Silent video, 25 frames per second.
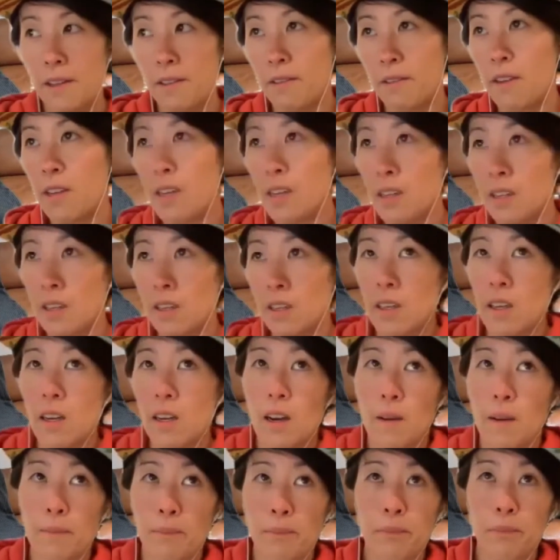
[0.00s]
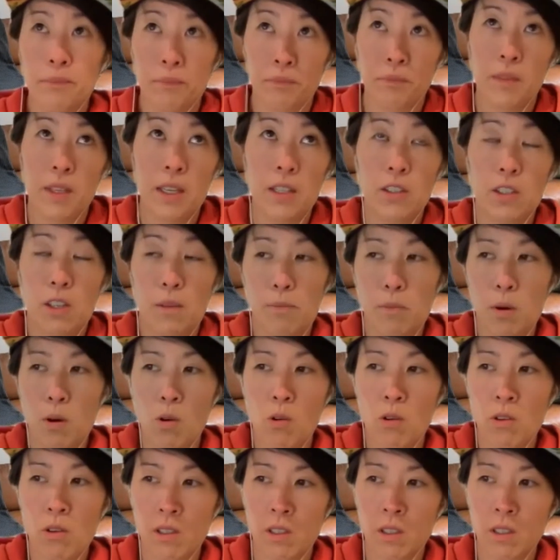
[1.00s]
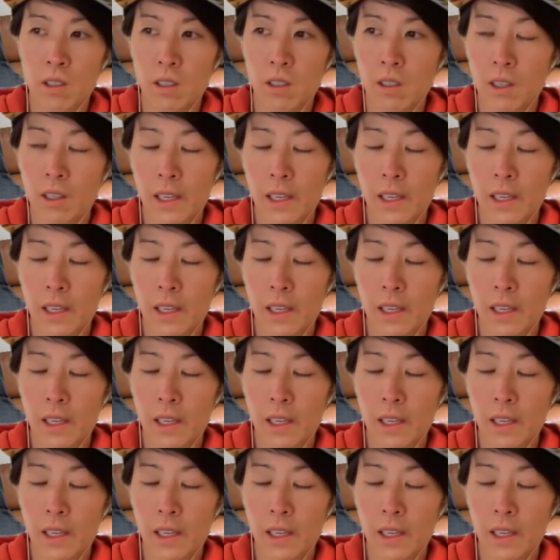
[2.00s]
think it's important.